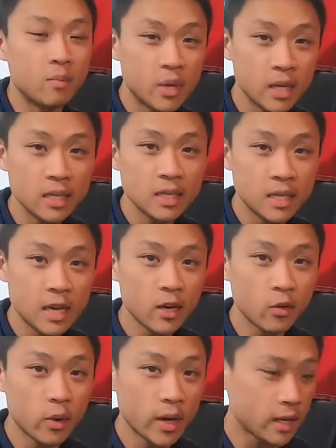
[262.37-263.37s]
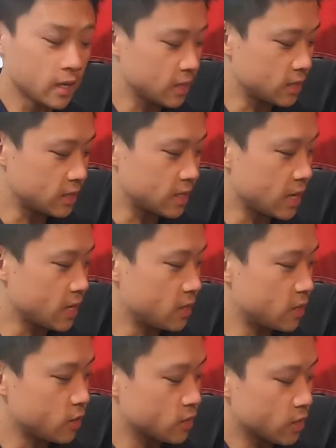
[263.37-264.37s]
the biggest takeaway is
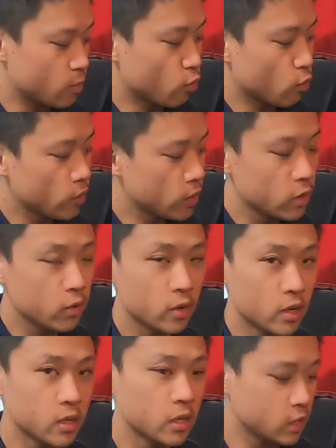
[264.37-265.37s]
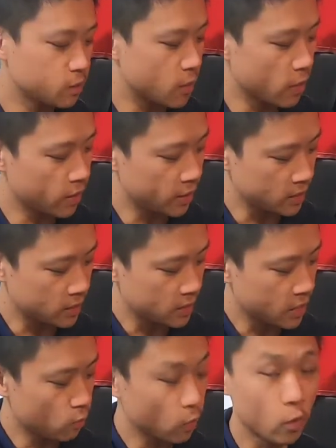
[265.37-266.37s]
that there's a preload on these bearings
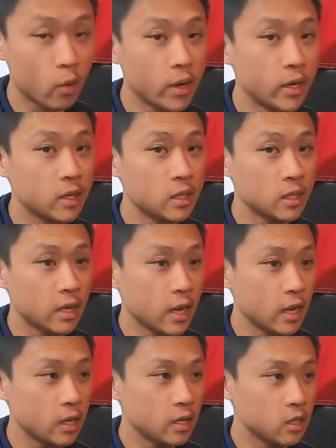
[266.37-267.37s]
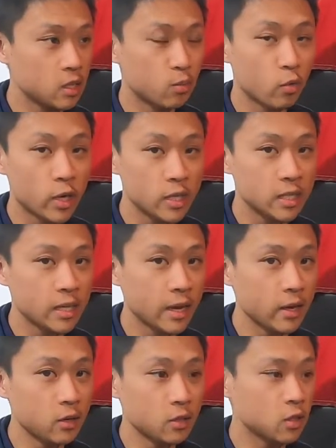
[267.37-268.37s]
that requires a spring
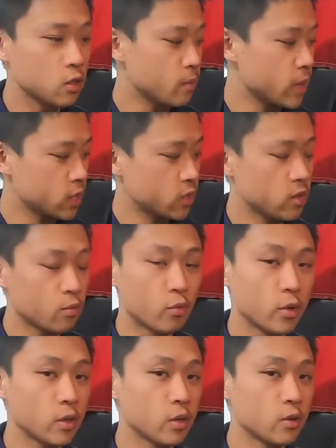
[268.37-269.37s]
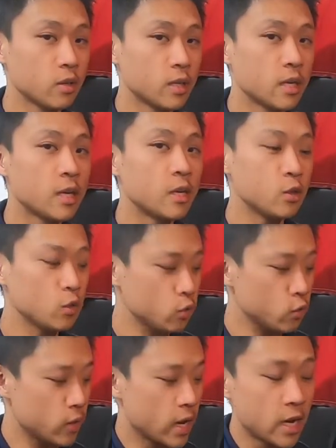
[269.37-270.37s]
scale to measure the preload. You
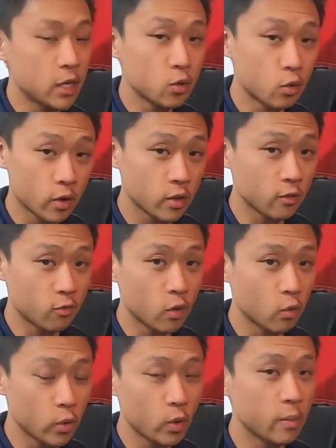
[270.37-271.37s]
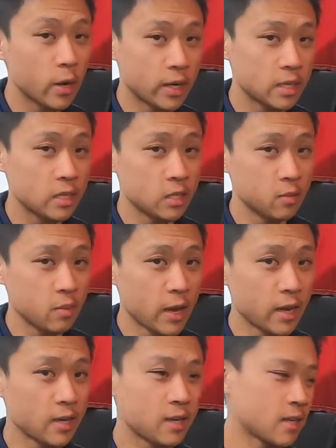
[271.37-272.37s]
do not torque the front wheel bearings to
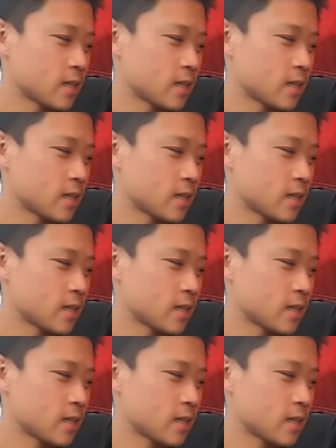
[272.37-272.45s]
spec.